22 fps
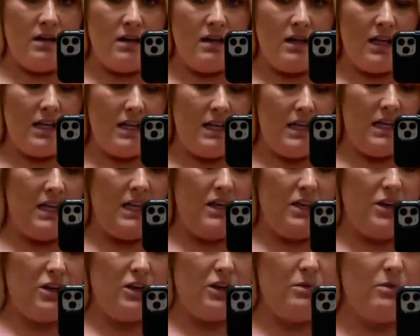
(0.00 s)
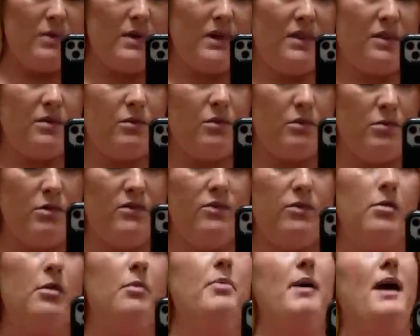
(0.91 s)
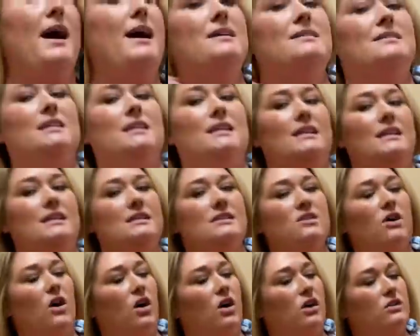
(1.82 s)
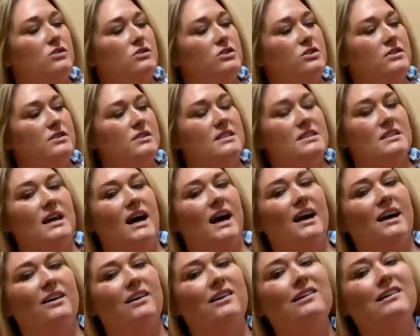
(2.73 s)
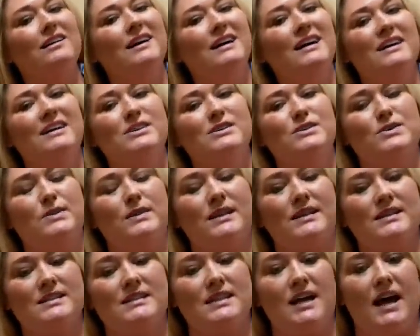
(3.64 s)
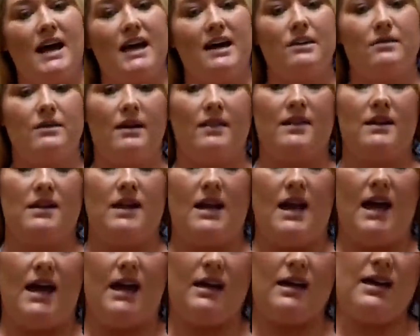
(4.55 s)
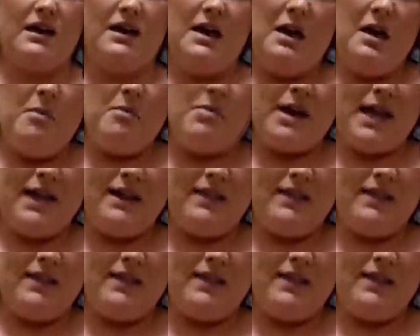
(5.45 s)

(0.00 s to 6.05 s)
in here with removable pads. It is halter style, so it does tie around the neck, but I